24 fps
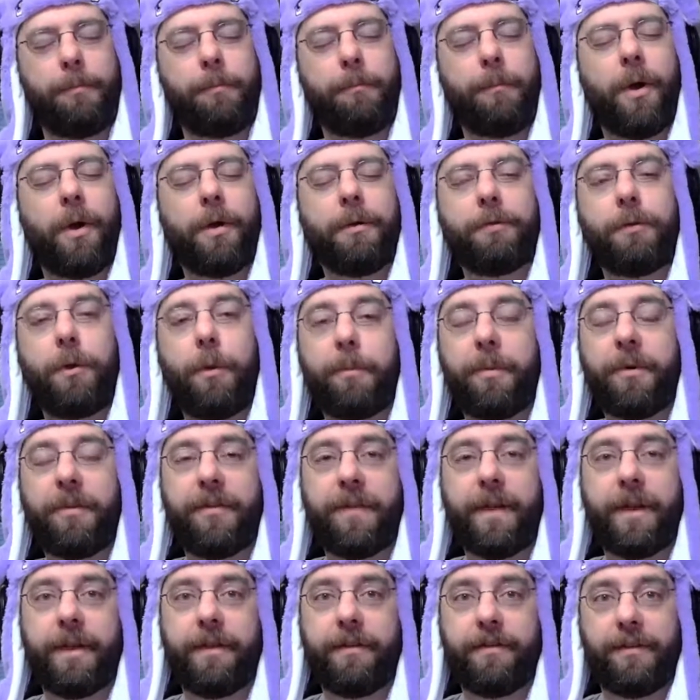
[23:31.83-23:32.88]
Mark Roper
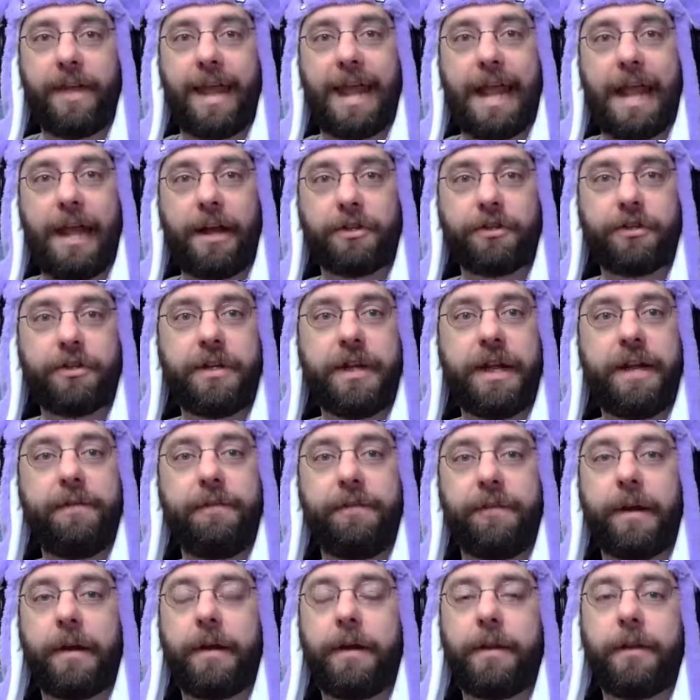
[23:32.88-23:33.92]
thing is actually a
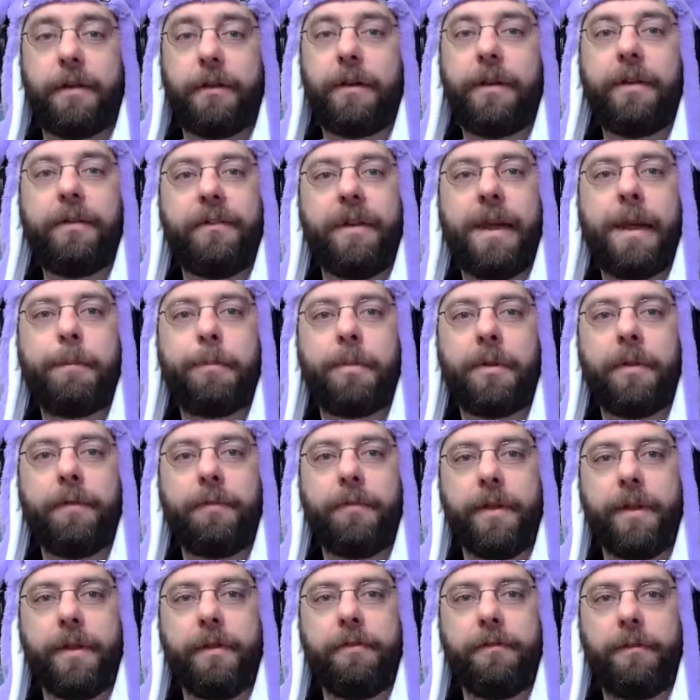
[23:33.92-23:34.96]
very good example of
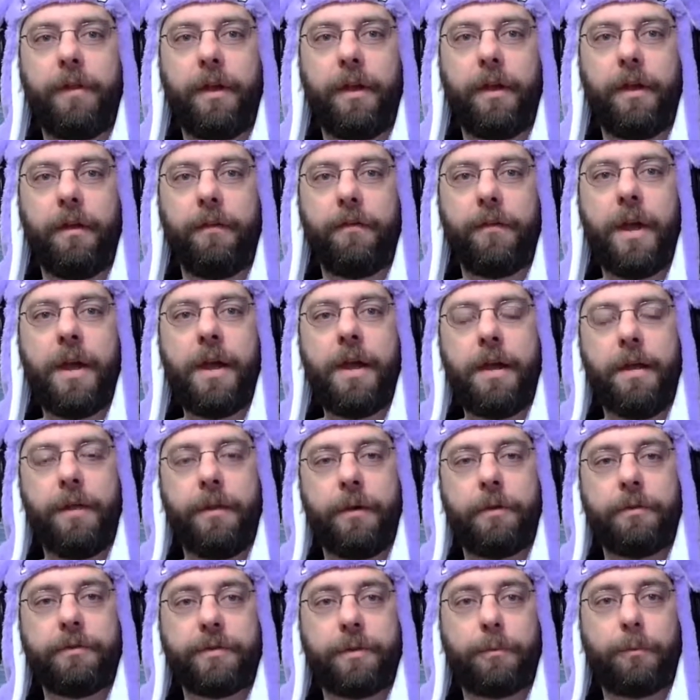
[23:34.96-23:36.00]
this.
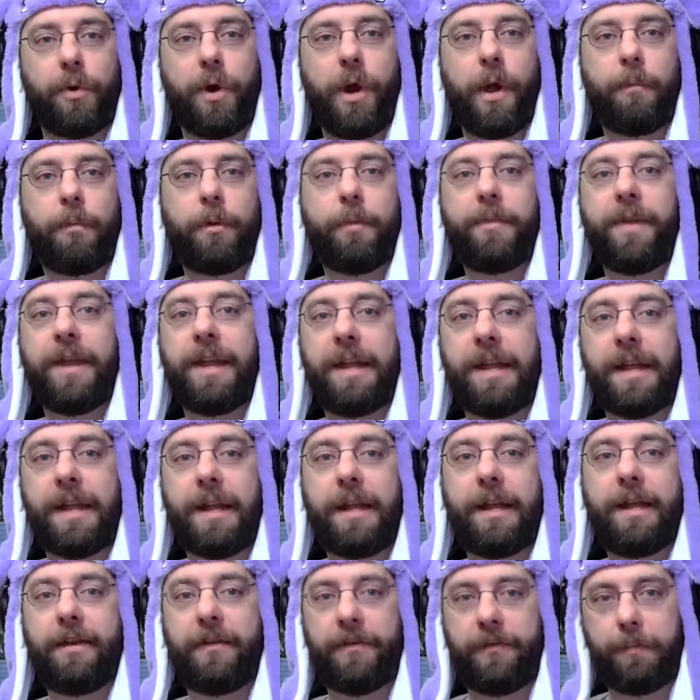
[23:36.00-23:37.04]
There was a problem that
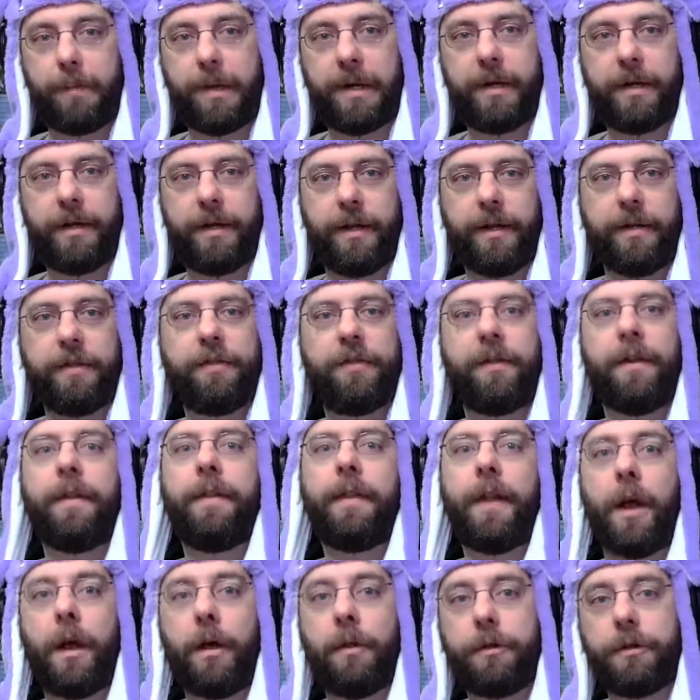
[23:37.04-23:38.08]
he experienced and
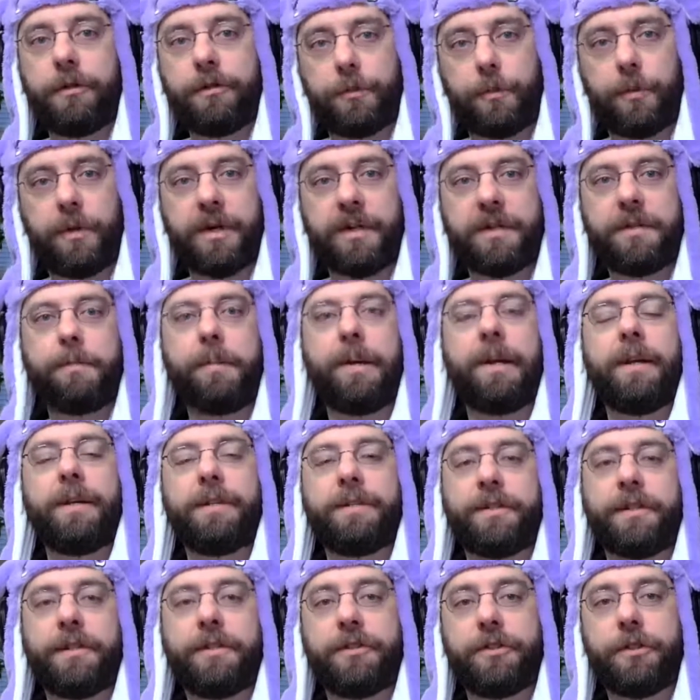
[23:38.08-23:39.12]
that others were
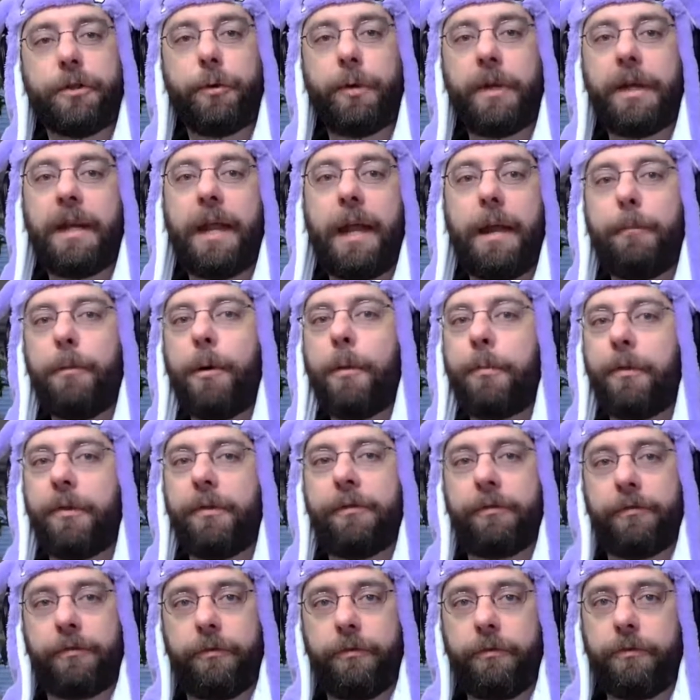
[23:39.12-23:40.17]
experiencing, so he came up with
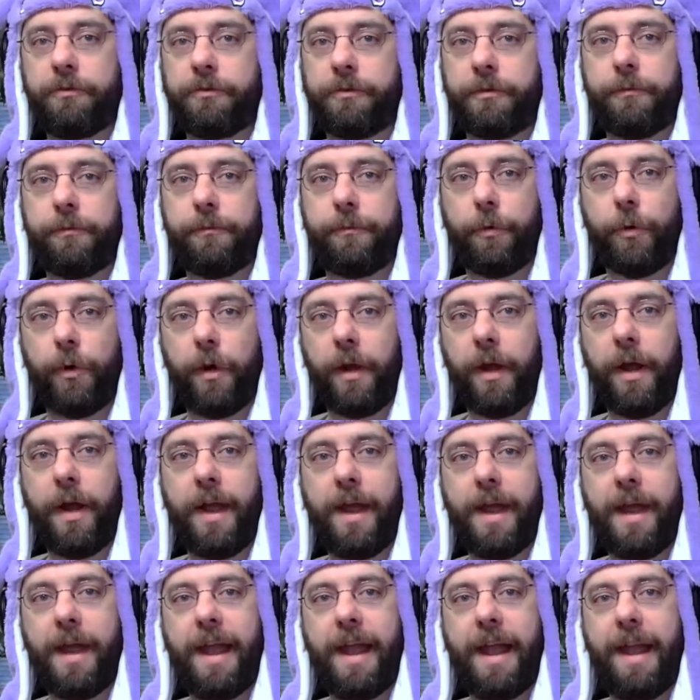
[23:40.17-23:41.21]
a solution for it.
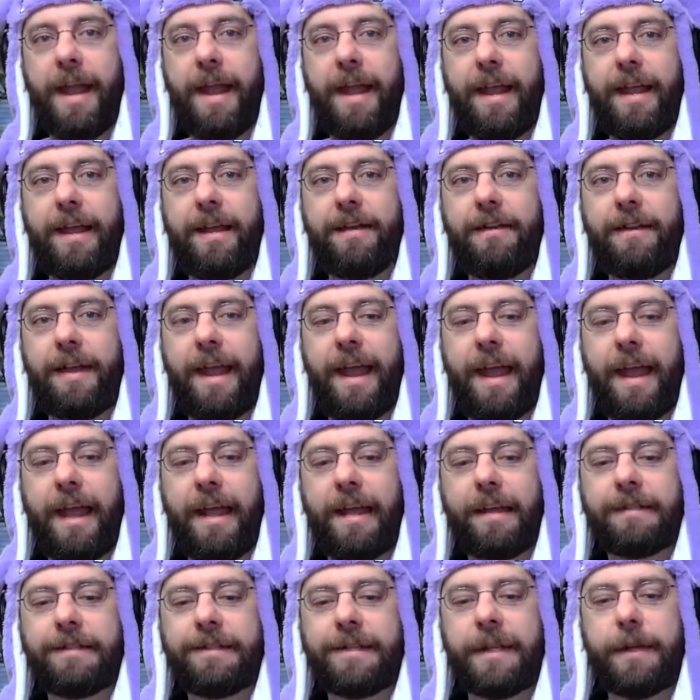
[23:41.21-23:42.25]
And
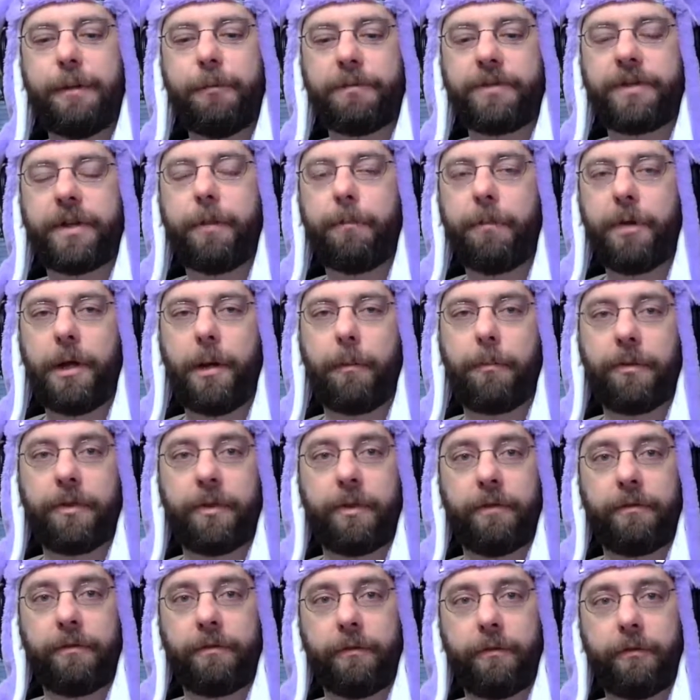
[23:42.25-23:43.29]
as he was coming up
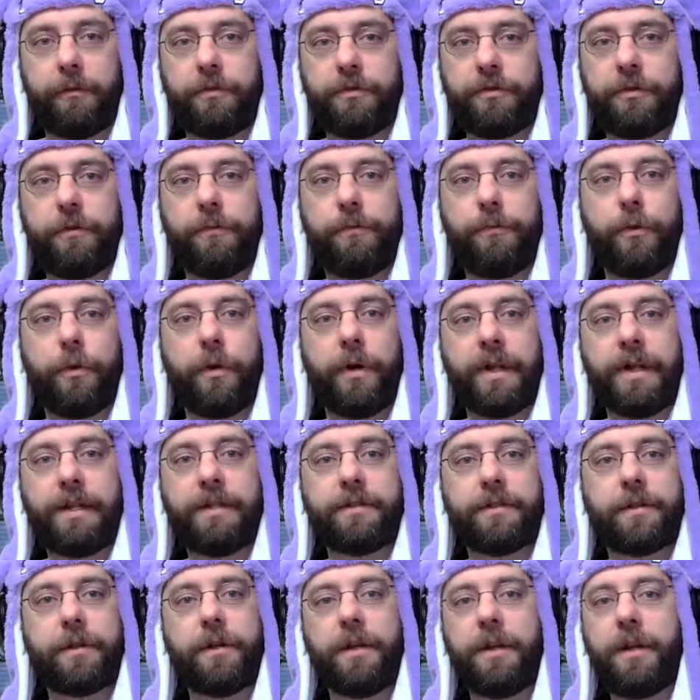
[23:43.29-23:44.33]
with a solution for it, he
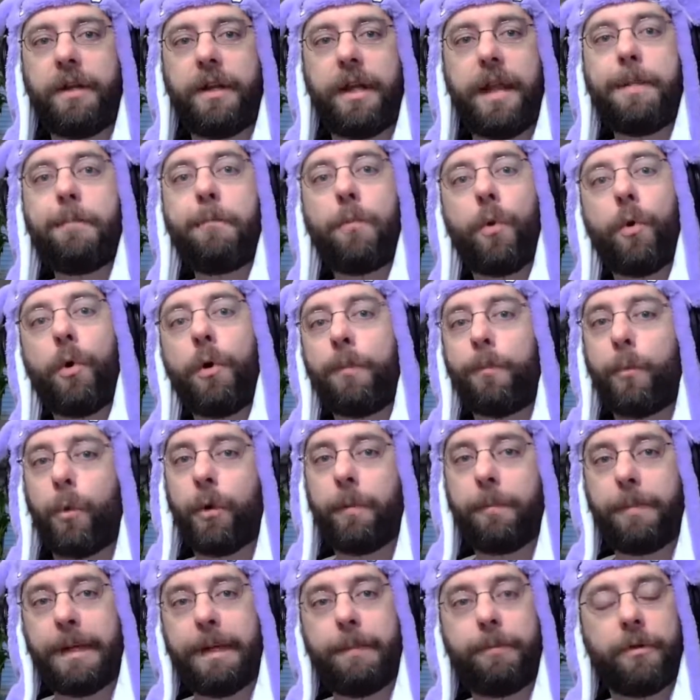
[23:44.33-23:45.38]
started to get more and
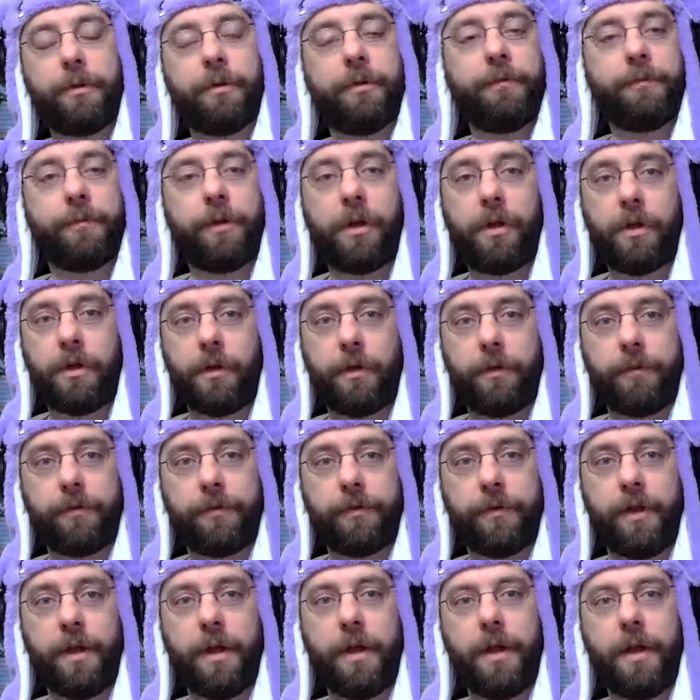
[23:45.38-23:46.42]
more people
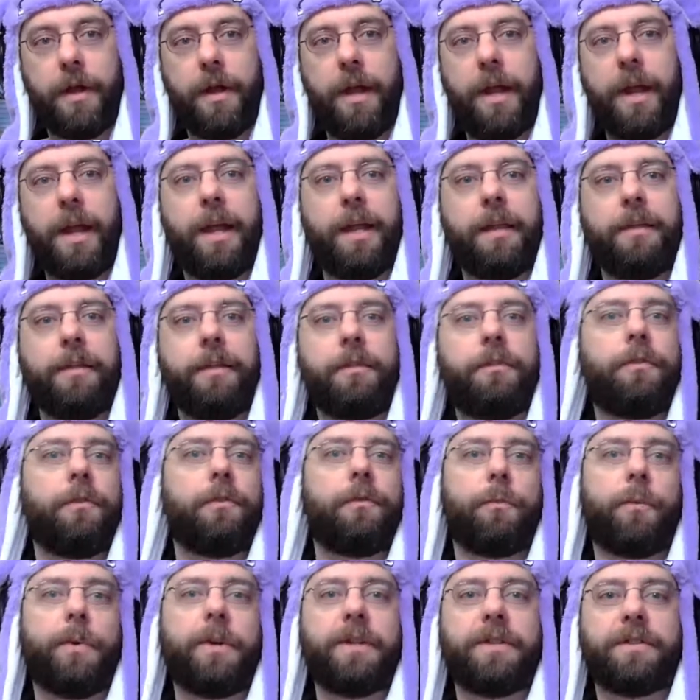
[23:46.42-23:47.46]
involved. And this
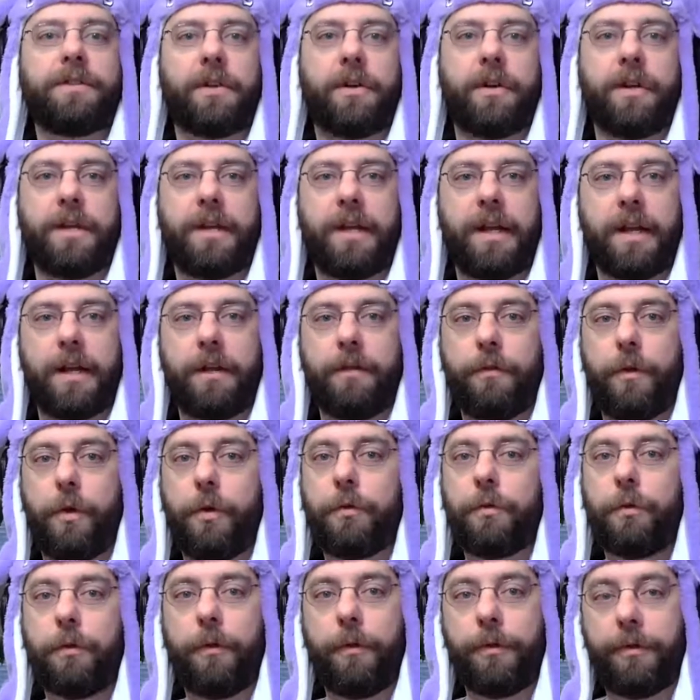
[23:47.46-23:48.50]
is when he started getting
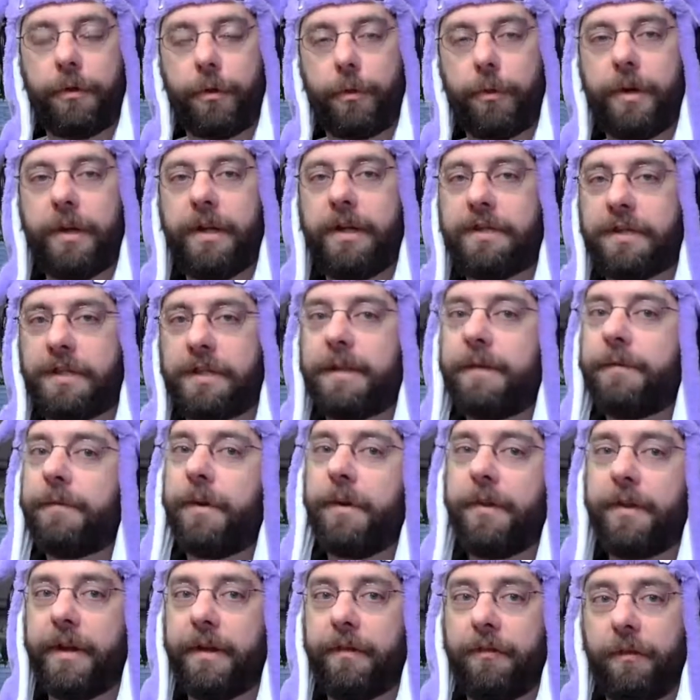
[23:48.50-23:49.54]
local authorities and
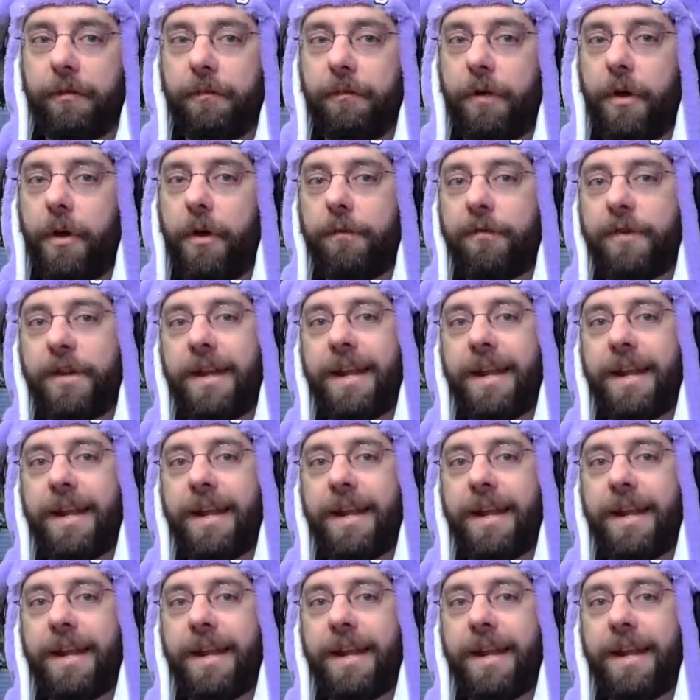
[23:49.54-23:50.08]
different things involved.